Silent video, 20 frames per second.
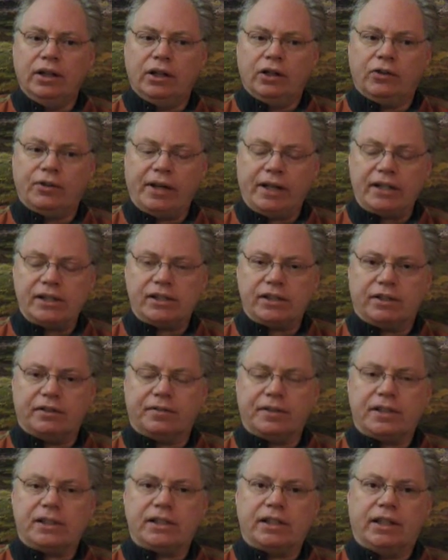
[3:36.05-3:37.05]
create a
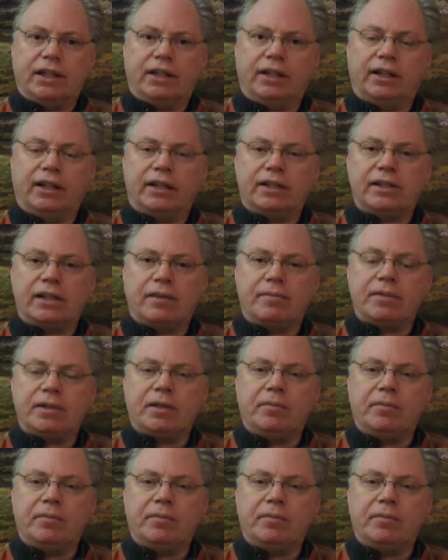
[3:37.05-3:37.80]
surface that accepts